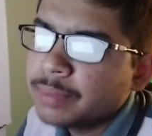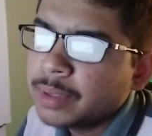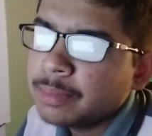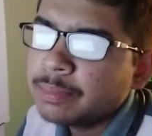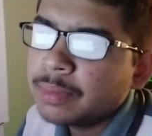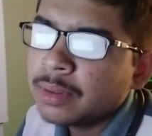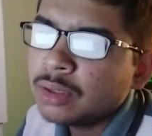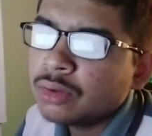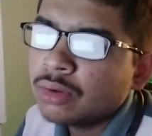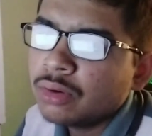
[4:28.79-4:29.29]

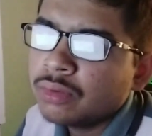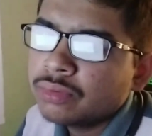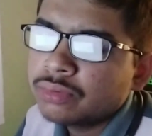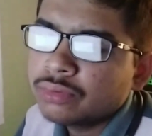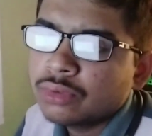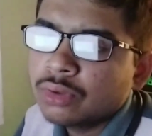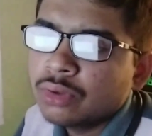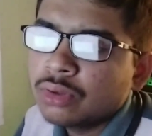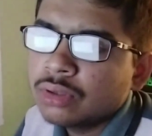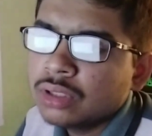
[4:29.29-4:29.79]
People
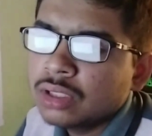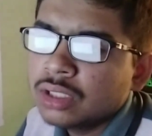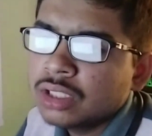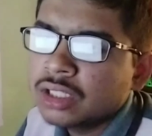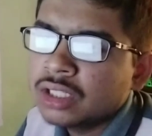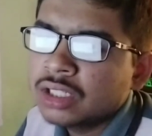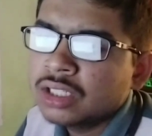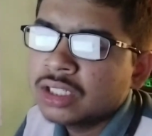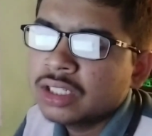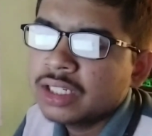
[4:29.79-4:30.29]
of all
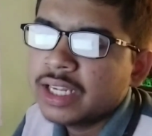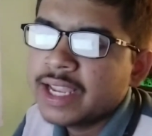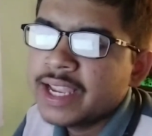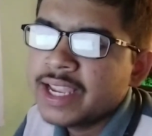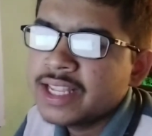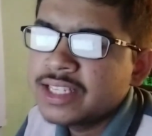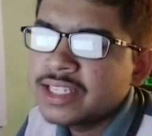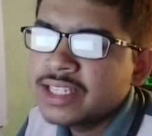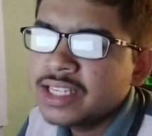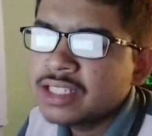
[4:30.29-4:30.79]

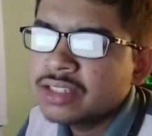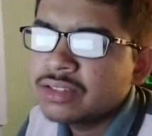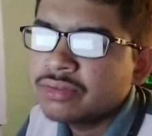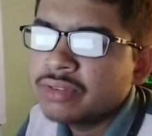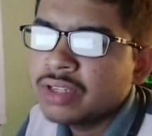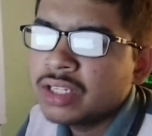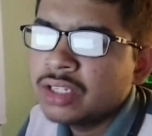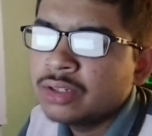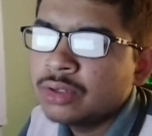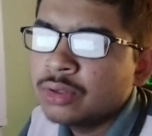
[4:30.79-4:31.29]
ages
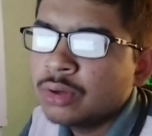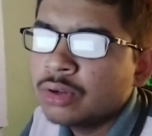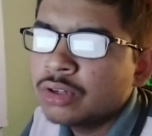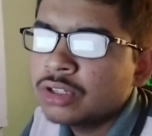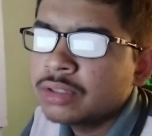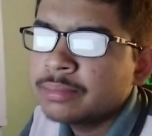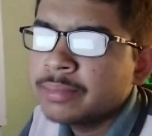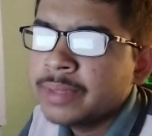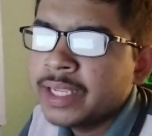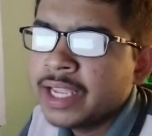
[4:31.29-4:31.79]
will
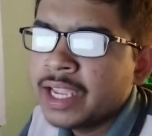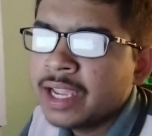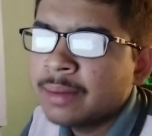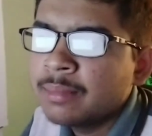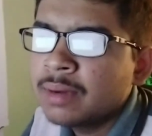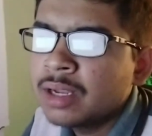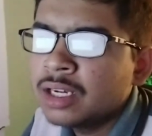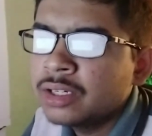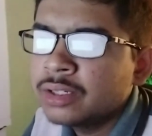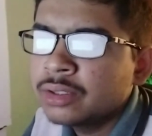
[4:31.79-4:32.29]
not be
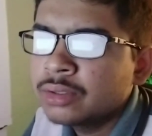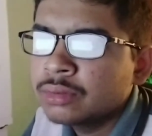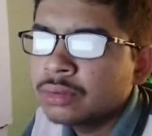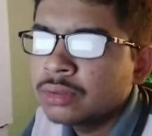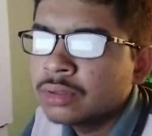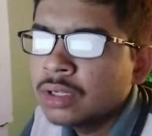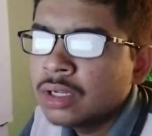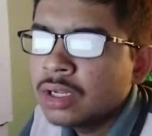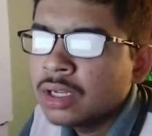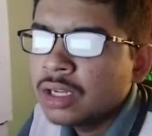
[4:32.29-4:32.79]
able
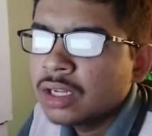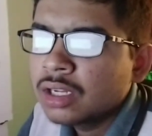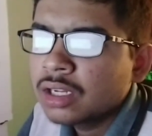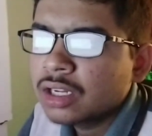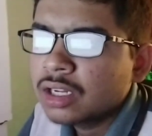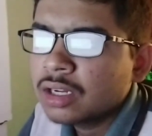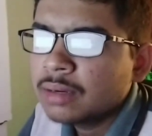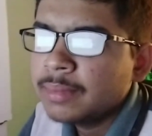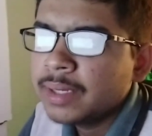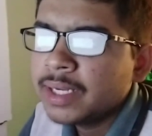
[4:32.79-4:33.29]
to
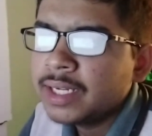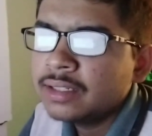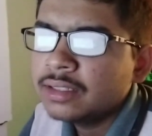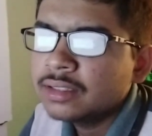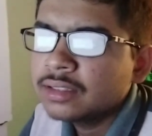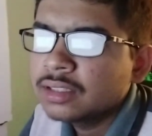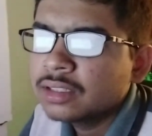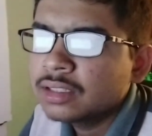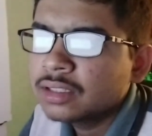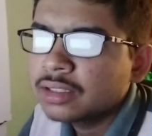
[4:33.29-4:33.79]

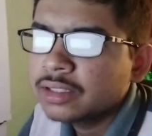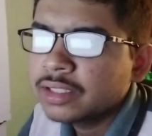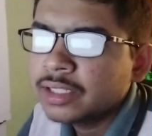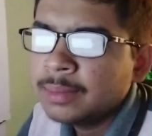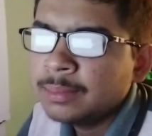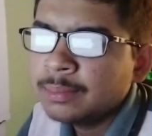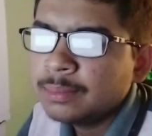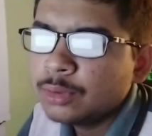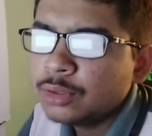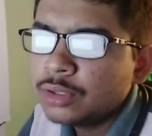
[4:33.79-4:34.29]
comment the
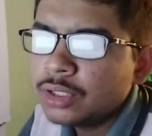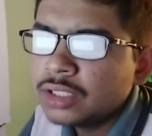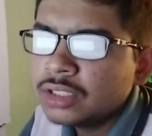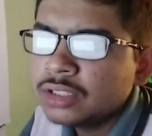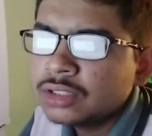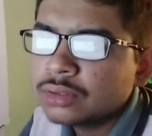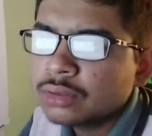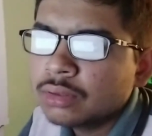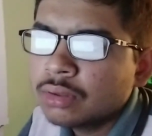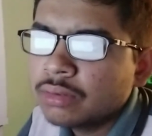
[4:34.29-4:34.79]

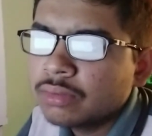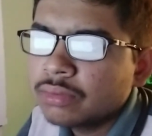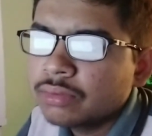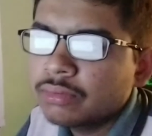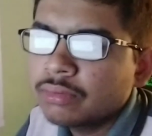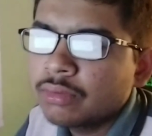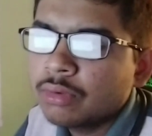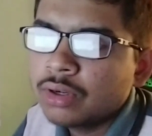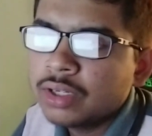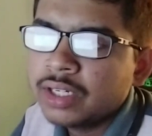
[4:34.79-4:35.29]
importance of
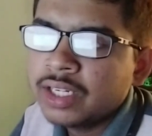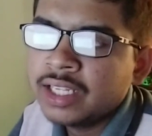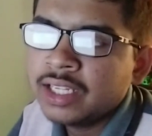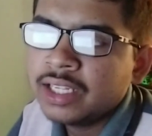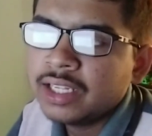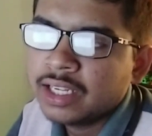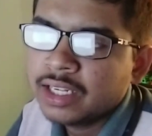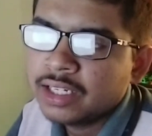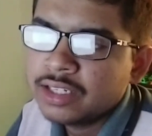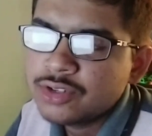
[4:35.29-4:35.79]

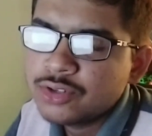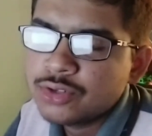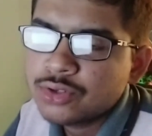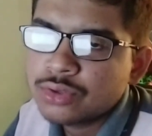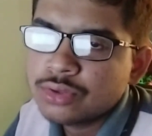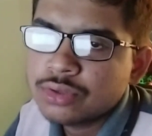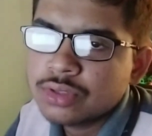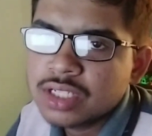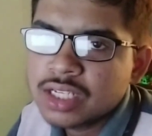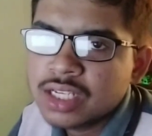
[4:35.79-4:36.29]
voting and
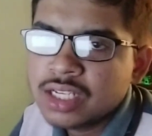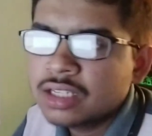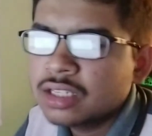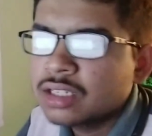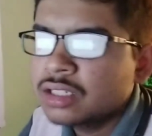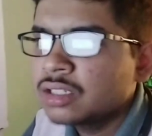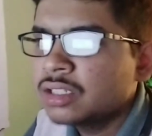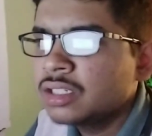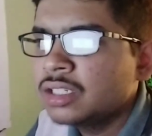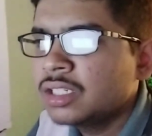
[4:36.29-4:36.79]
choosing
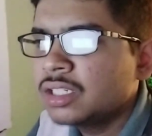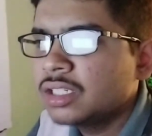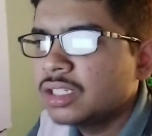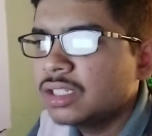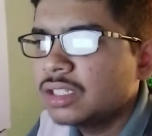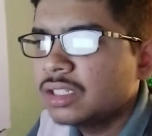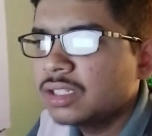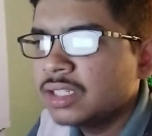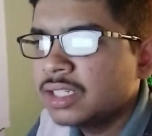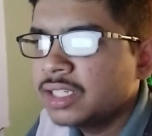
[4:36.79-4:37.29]
a
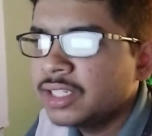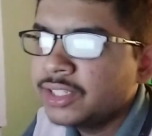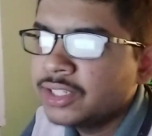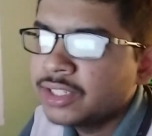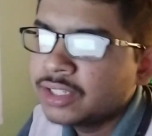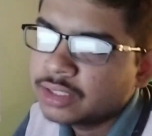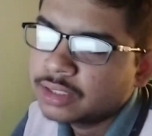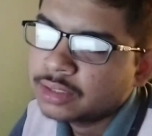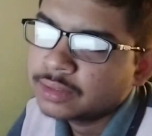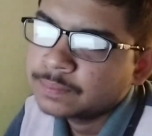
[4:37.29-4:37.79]

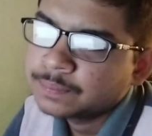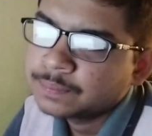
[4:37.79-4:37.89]
leader.